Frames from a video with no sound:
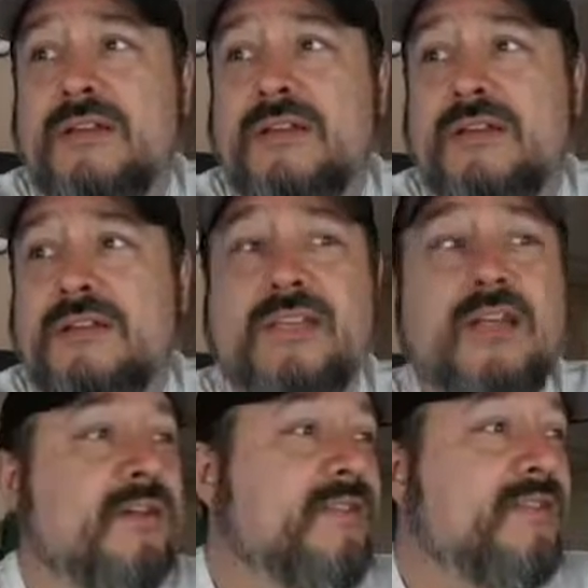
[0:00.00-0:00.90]
So
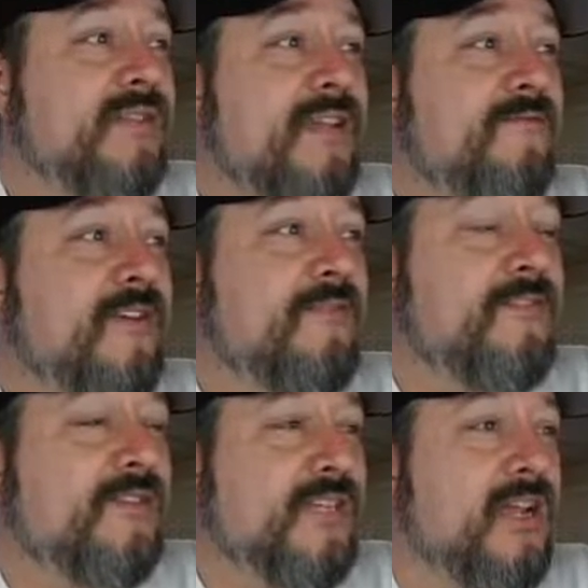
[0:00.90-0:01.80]
it's the Z50
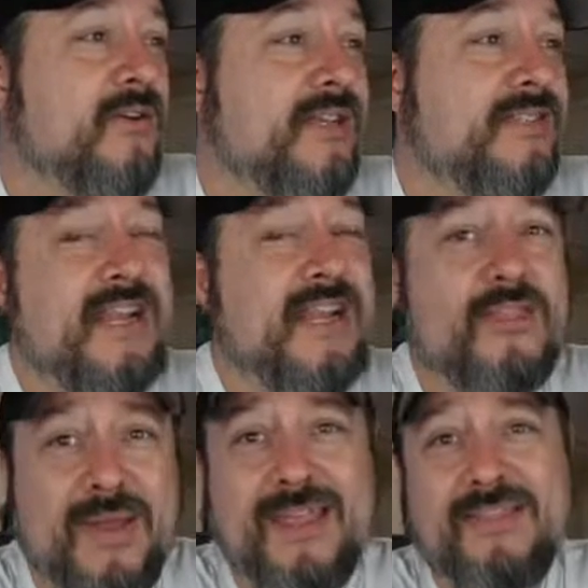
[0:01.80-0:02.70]
series. Now the
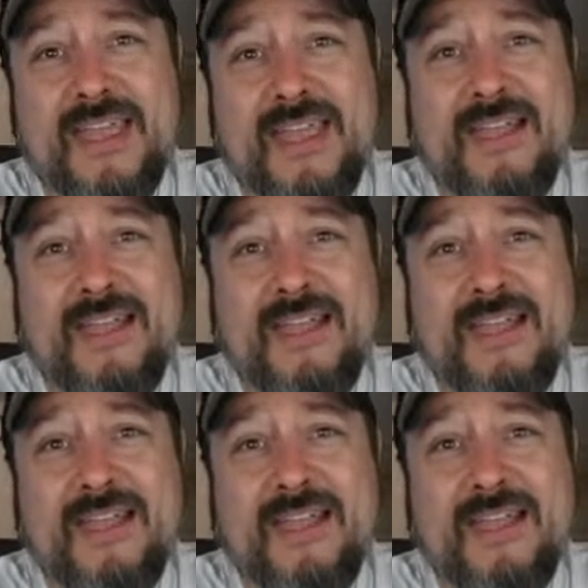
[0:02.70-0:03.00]
main thing,